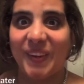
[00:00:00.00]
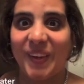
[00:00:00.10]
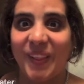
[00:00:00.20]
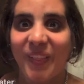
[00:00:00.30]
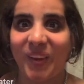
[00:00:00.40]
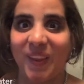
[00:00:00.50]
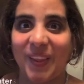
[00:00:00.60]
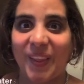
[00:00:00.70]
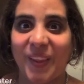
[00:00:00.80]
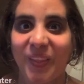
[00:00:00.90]
Oh
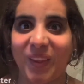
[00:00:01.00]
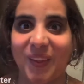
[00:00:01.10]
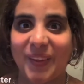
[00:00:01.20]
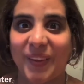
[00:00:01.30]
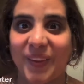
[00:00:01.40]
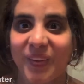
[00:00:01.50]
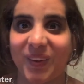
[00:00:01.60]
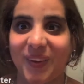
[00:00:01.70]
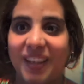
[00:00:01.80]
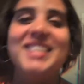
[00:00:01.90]
shit, that's scary.